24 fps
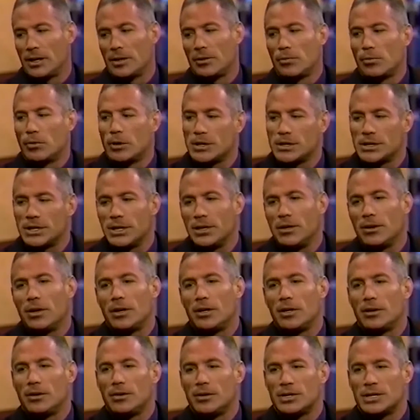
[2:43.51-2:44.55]
The worst thing you
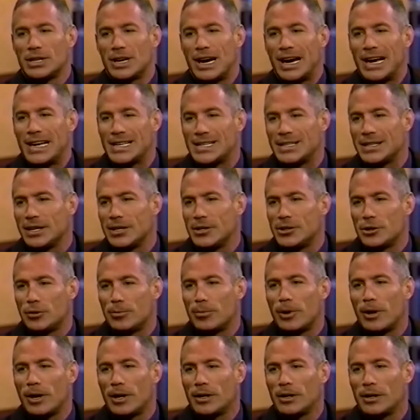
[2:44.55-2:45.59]
can do is to isolate
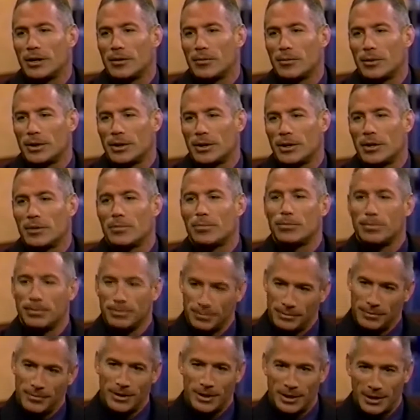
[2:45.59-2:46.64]
your partner with
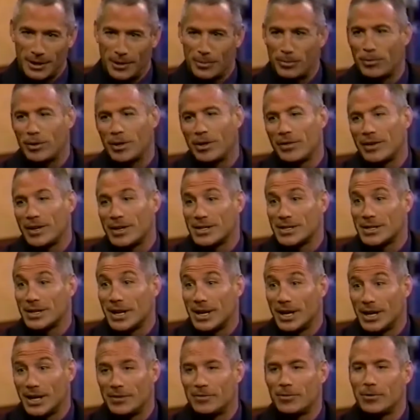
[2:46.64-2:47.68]
their previous
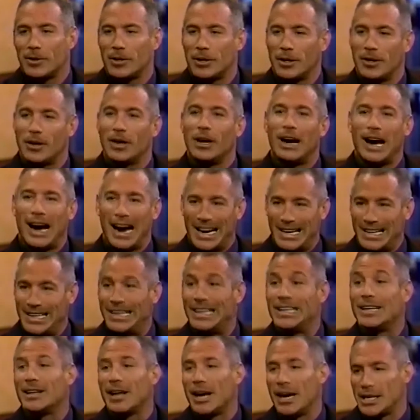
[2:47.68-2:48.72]
love or their
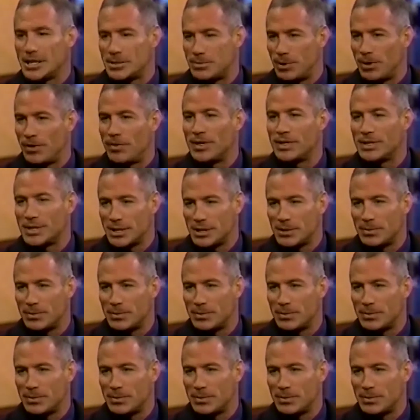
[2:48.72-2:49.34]
idealized previous